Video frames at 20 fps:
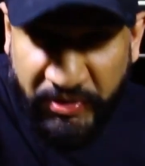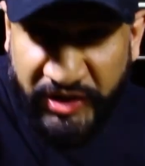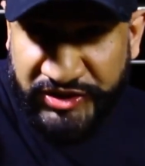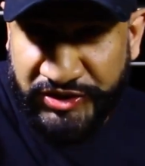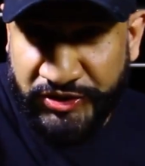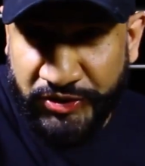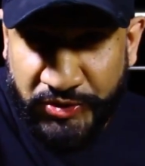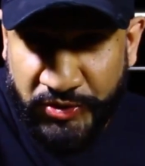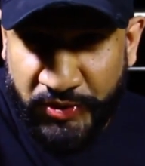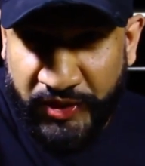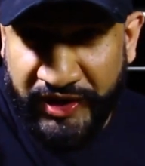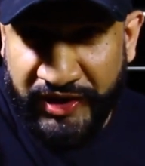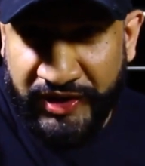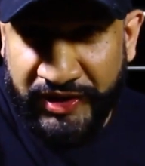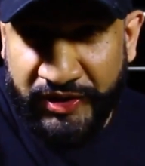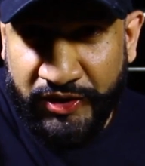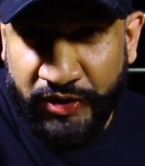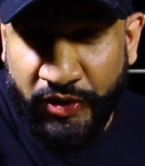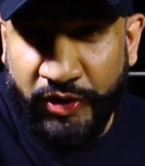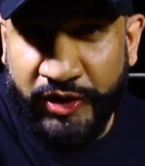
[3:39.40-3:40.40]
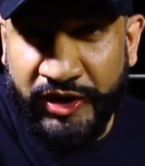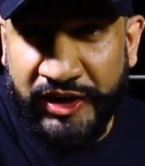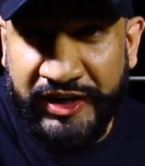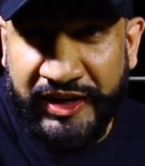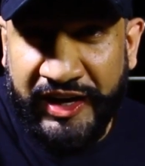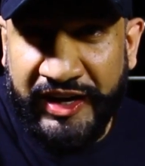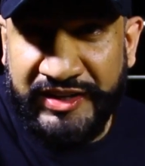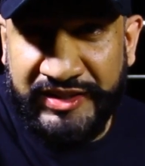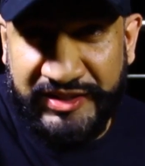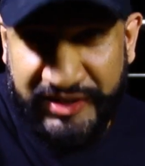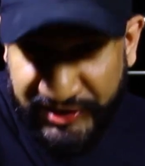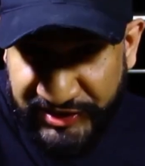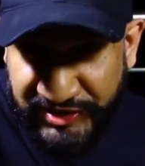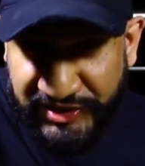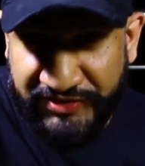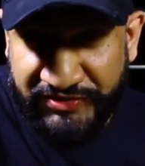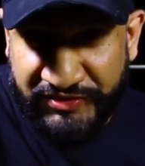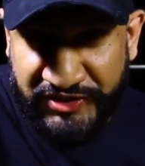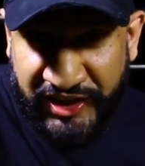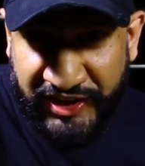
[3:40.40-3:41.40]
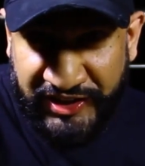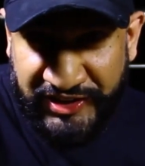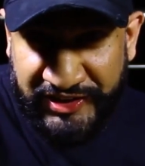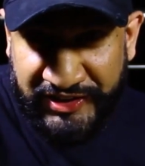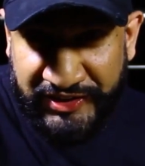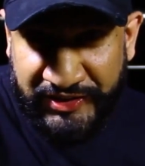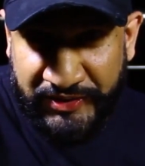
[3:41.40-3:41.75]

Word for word: must to try only at Taste of China.